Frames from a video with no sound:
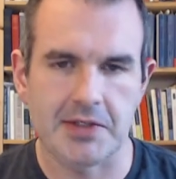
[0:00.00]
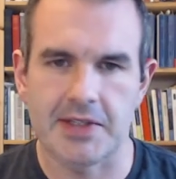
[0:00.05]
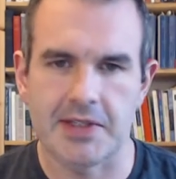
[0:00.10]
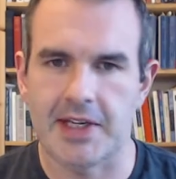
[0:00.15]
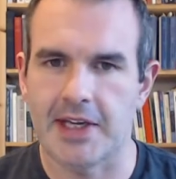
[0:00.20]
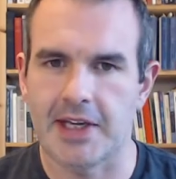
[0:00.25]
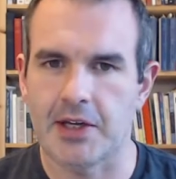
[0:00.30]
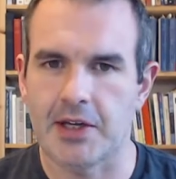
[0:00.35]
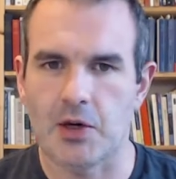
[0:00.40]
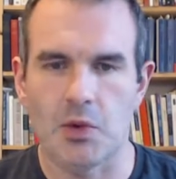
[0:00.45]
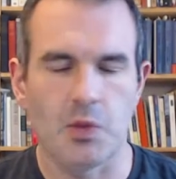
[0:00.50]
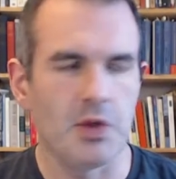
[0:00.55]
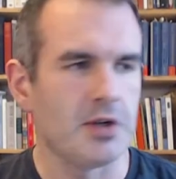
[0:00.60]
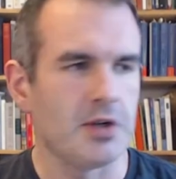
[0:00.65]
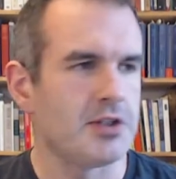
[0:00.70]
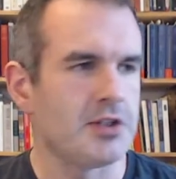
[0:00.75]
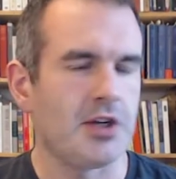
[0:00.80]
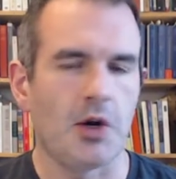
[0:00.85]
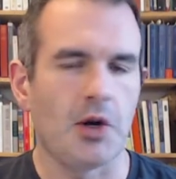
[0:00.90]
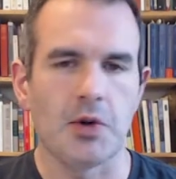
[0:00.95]
are like, oh,
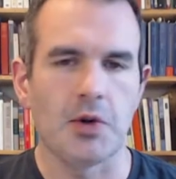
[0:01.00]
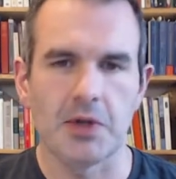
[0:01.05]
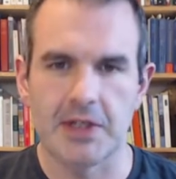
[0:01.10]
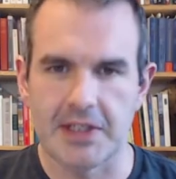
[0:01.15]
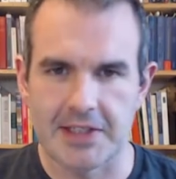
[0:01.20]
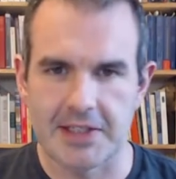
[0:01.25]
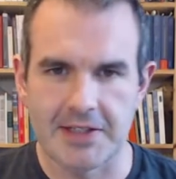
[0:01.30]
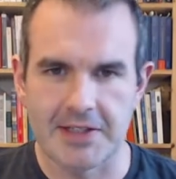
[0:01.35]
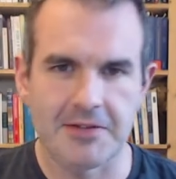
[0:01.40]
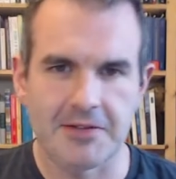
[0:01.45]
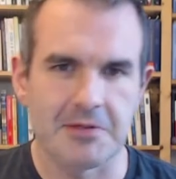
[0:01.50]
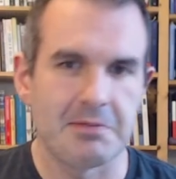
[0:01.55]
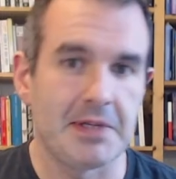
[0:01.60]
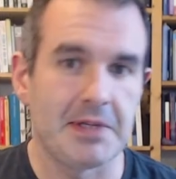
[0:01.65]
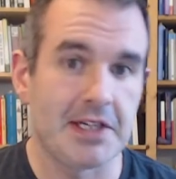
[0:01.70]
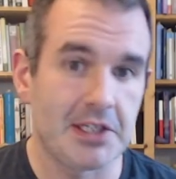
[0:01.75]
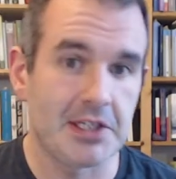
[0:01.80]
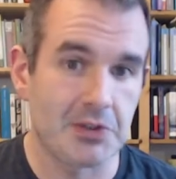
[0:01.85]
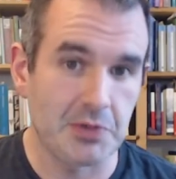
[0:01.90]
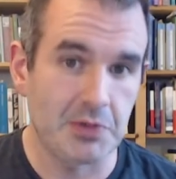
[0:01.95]
we're totally different
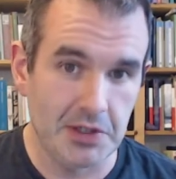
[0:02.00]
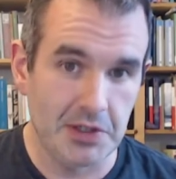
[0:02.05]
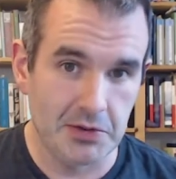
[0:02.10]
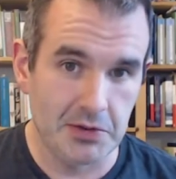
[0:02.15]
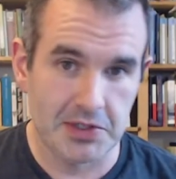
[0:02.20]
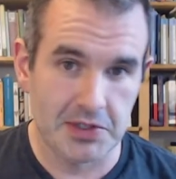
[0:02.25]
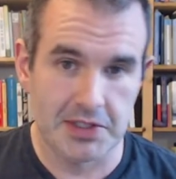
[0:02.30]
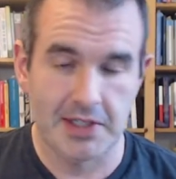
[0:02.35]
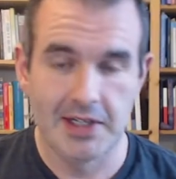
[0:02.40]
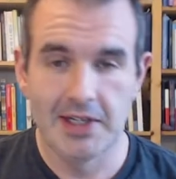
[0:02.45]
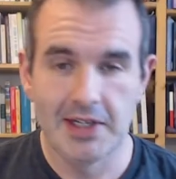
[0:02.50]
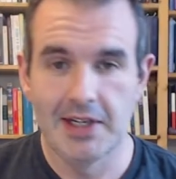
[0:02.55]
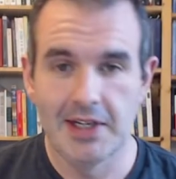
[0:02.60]
because we use